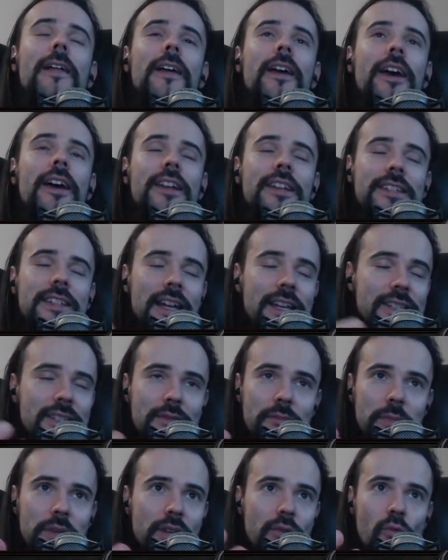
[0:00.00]
And it
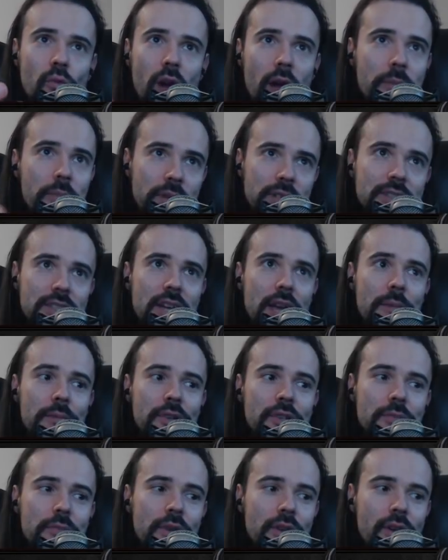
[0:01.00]
doesn't mean weapon
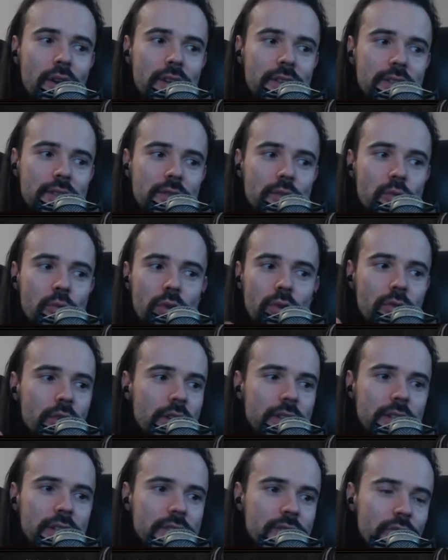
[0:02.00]
damage, because Quill
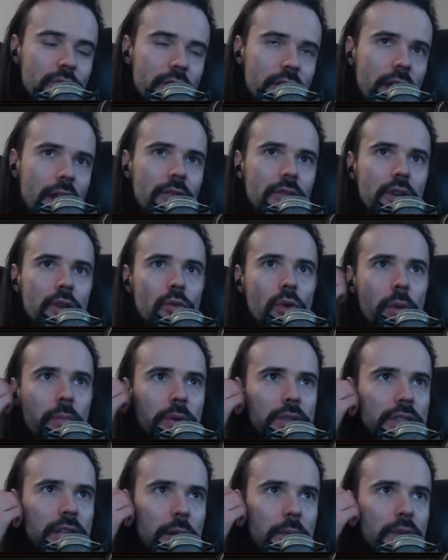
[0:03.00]
Rain doesn't really have any
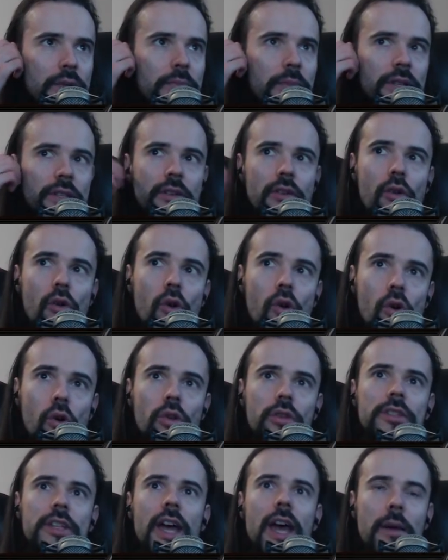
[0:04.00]
weapon damage, but
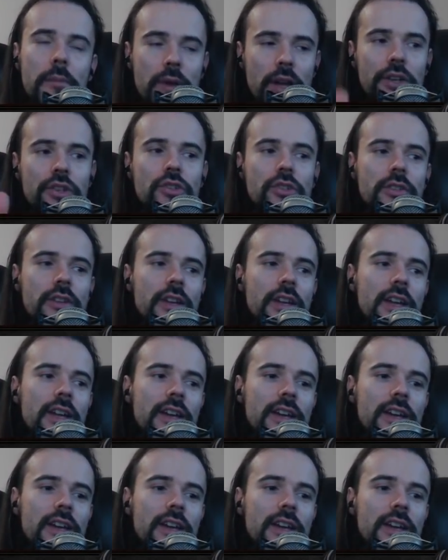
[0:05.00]
all damage.